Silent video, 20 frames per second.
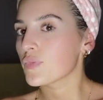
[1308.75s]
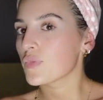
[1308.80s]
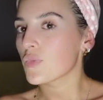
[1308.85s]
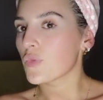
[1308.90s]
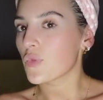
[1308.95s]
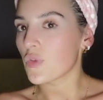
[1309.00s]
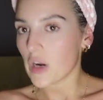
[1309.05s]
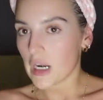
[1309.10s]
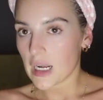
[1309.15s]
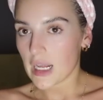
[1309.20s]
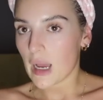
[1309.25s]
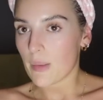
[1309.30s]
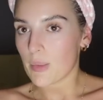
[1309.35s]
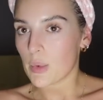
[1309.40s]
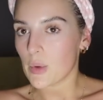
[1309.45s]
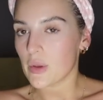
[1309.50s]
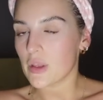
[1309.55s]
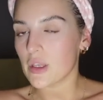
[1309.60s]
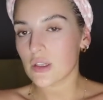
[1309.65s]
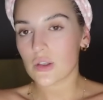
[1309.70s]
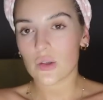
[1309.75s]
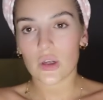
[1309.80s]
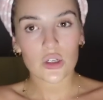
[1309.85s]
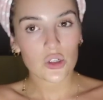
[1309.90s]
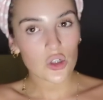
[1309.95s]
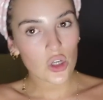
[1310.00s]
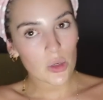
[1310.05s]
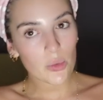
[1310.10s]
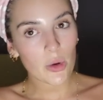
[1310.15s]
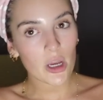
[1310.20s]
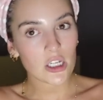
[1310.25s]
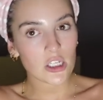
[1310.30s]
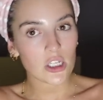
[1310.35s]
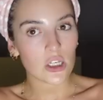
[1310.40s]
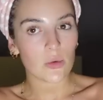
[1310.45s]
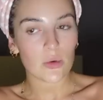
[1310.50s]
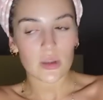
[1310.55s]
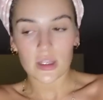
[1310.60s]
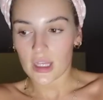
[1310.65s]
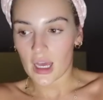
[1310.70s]
really happy with it. So I'll show you what I
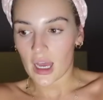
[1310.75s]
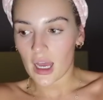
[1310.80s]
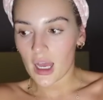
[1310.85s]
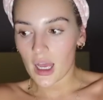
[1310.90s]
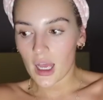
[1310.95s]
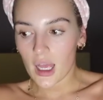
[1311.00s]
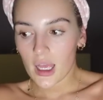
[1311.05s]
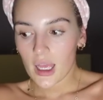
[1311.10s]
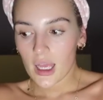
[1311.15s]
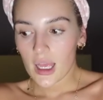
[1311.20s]
do with that